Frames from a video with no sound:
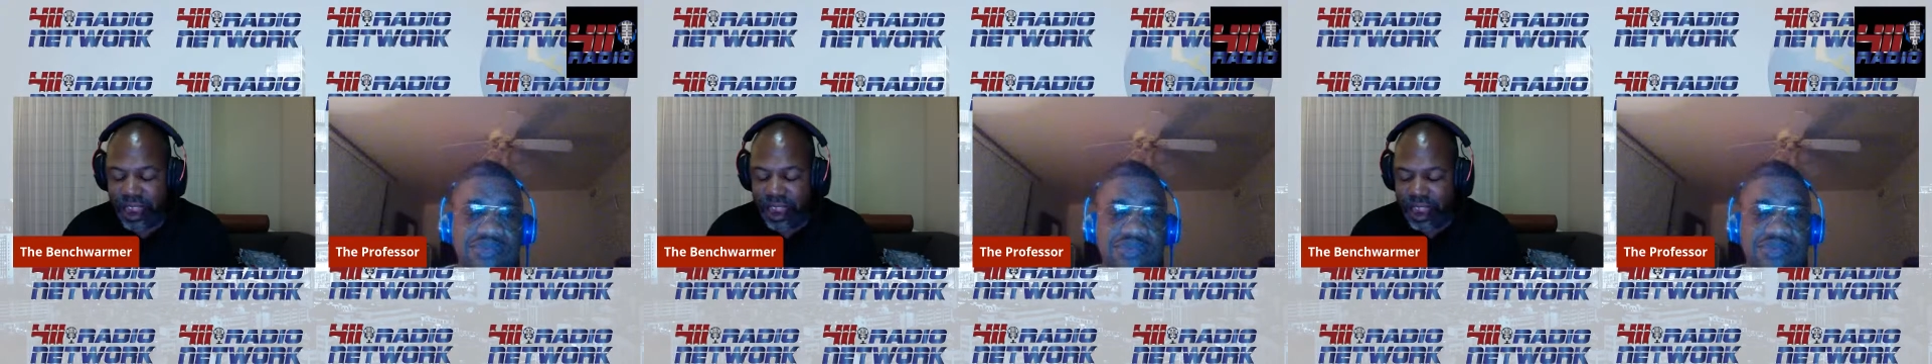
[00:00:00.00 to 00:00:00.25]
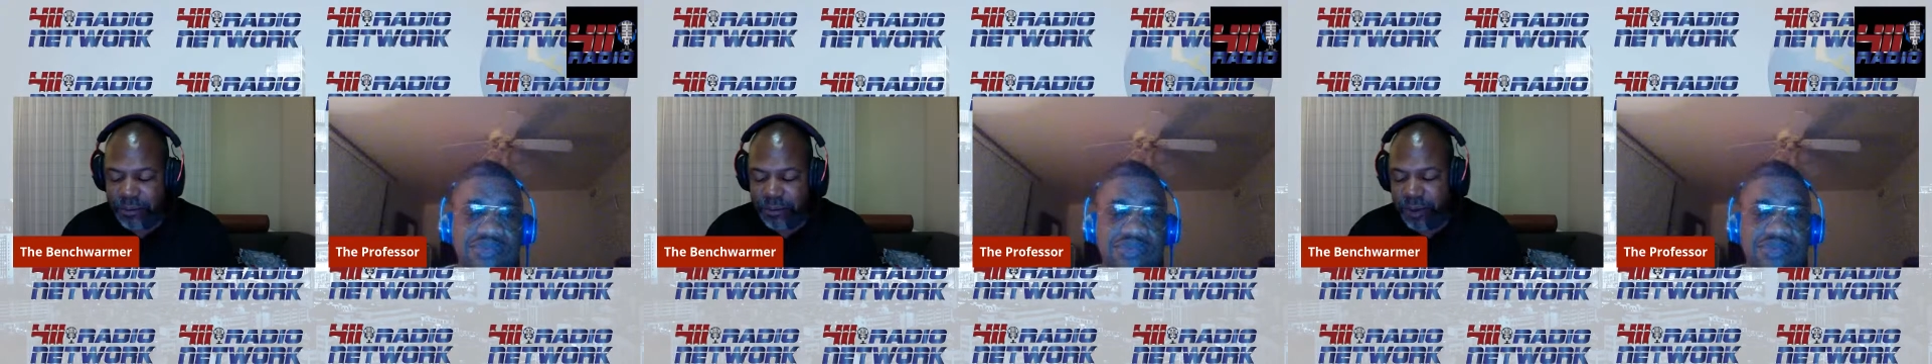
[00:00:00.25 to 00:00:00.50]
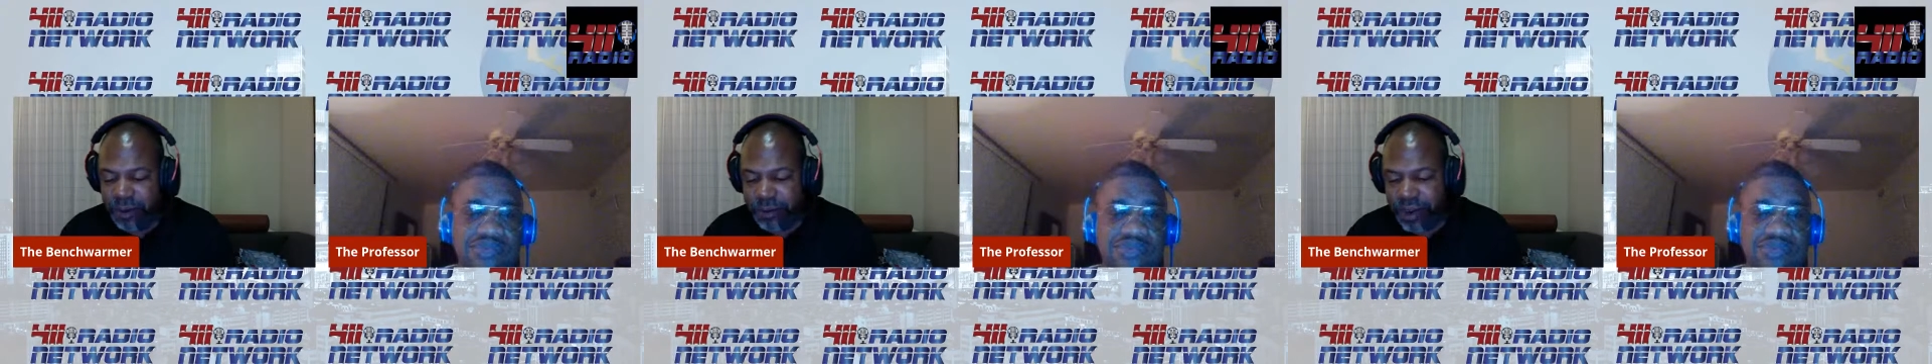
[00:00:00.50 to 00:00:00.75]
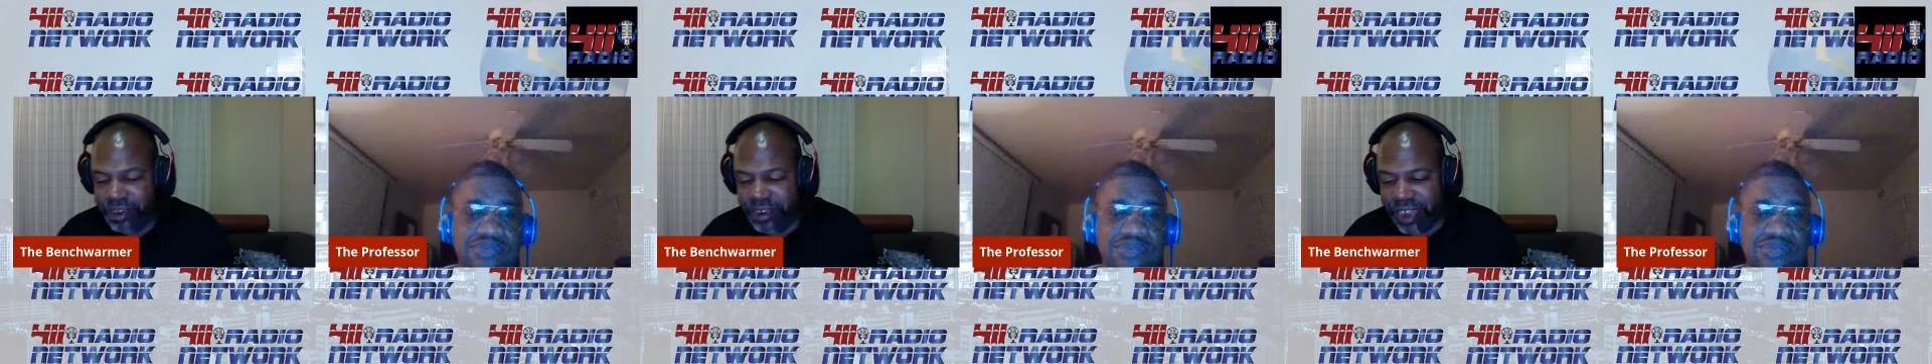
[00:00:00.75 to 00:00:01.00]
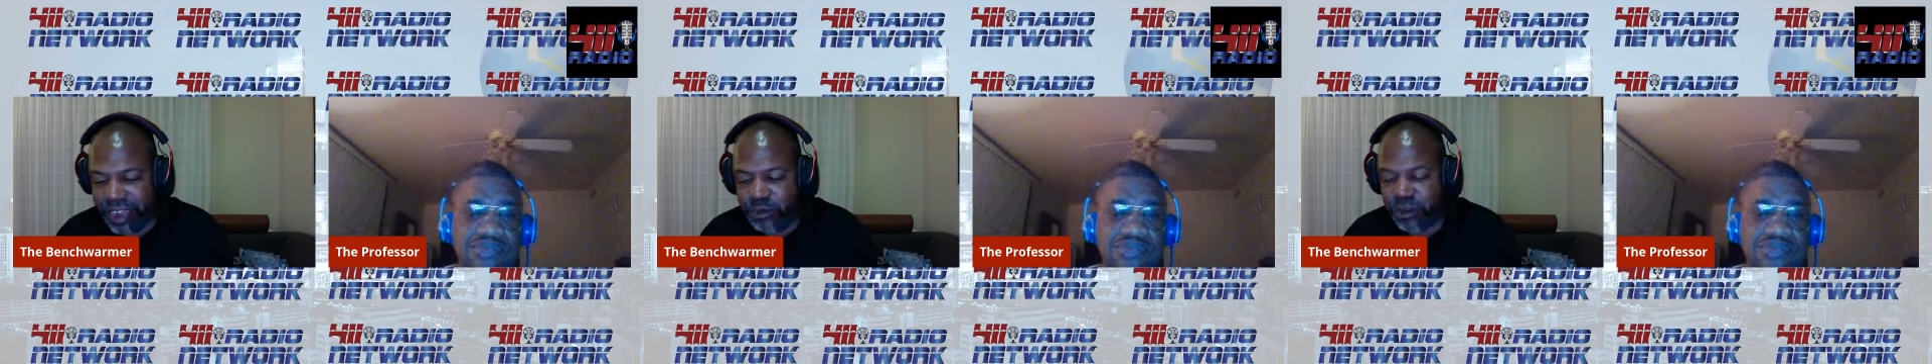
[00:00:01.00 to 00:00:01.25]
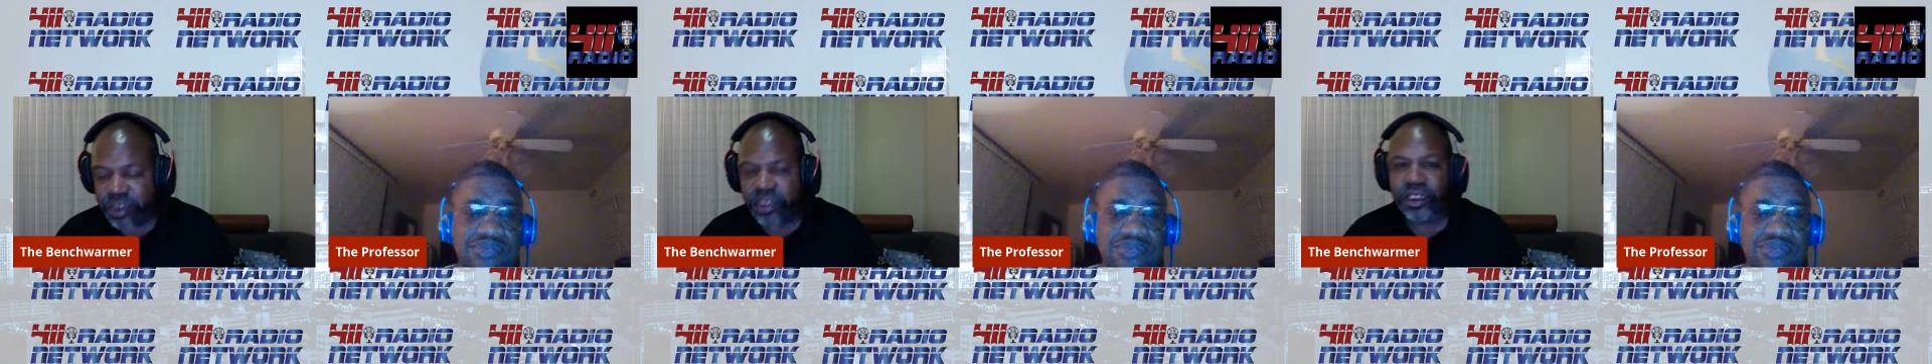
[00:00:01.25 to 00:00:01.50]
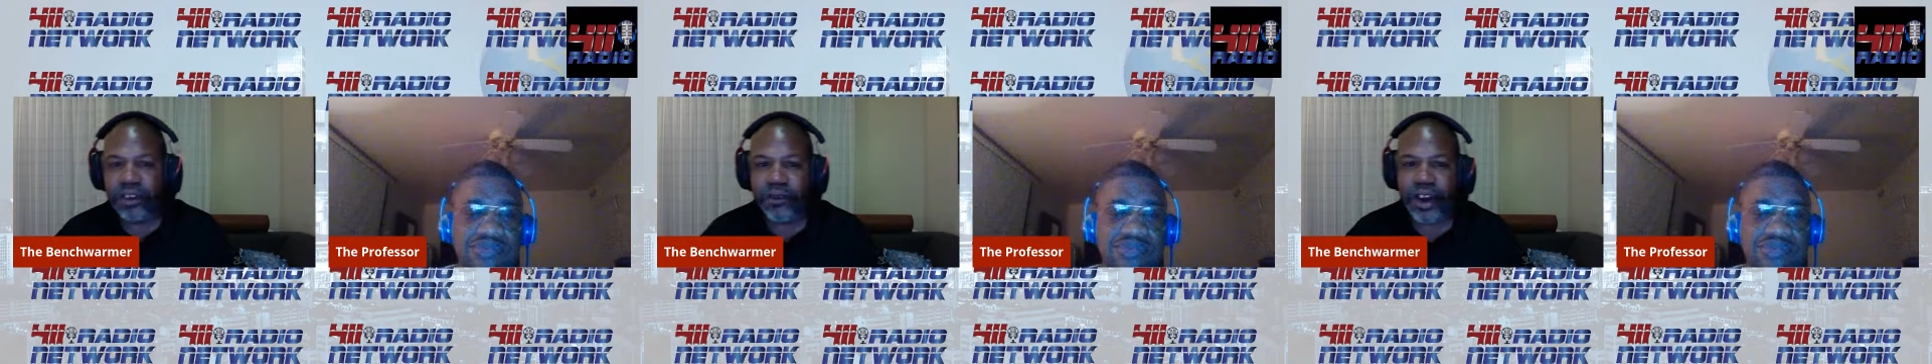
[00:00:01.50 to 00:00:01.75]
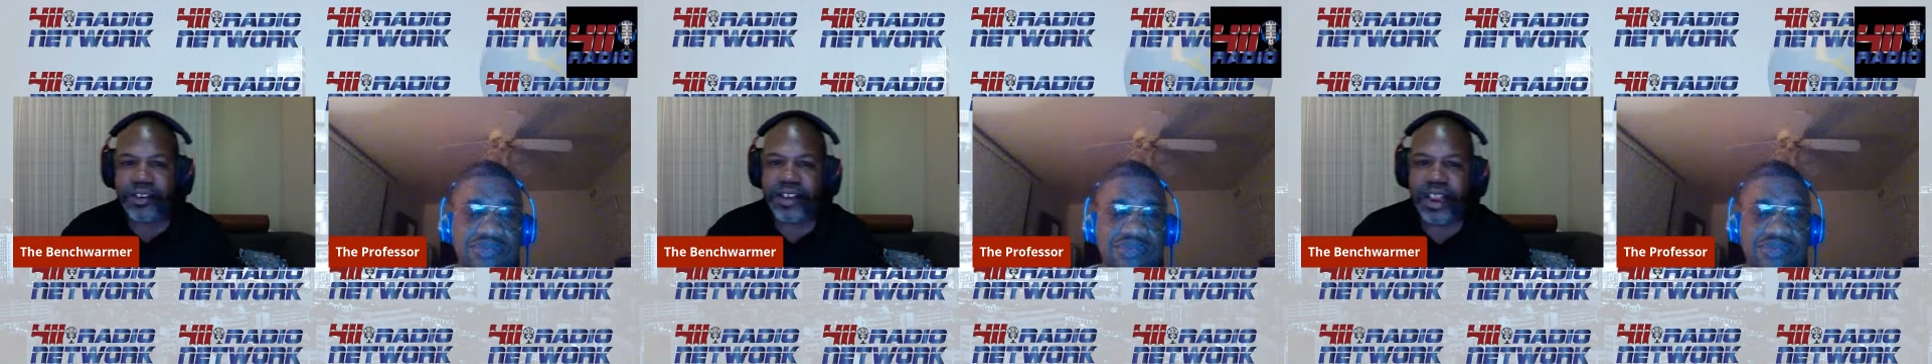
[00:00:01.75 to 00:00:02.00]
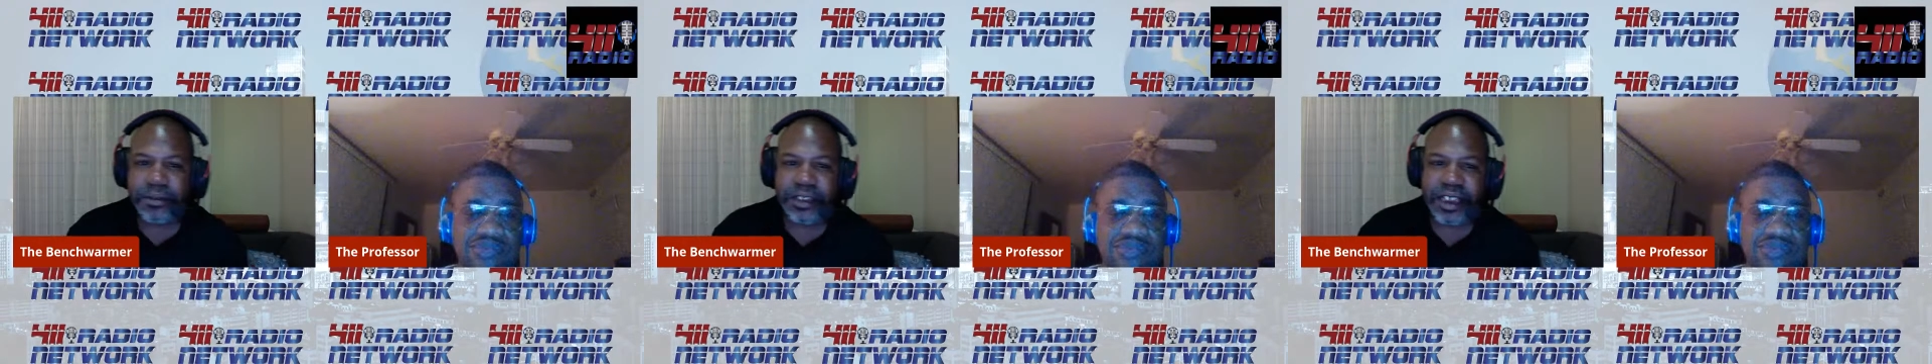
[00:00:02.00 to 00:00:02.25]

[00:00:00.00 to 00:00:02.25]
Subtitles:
and pretty much that's what the Raiders did. But they